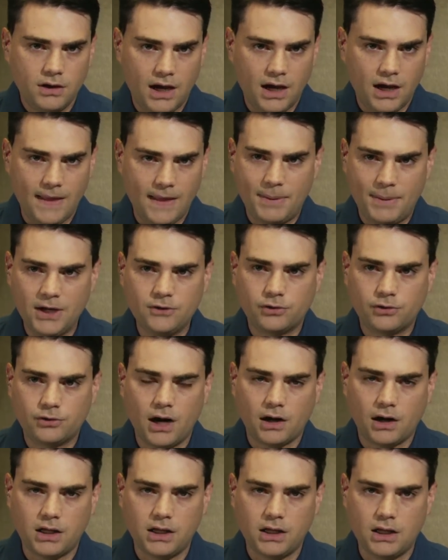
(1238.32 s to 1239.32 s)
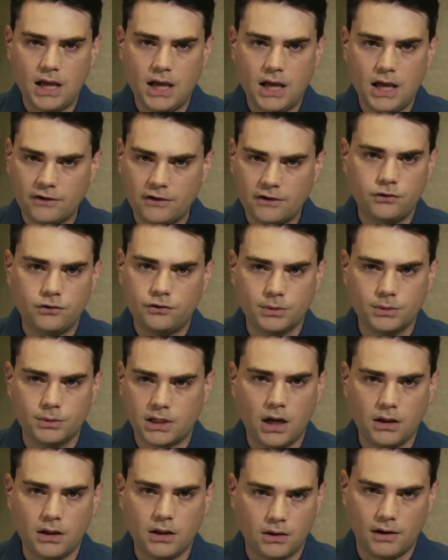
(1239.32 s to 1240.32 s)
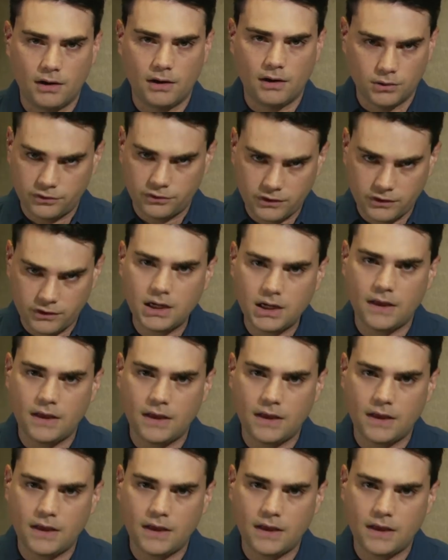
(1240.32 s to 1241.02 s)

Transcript: And that patriarchy has to do with the color of your skin,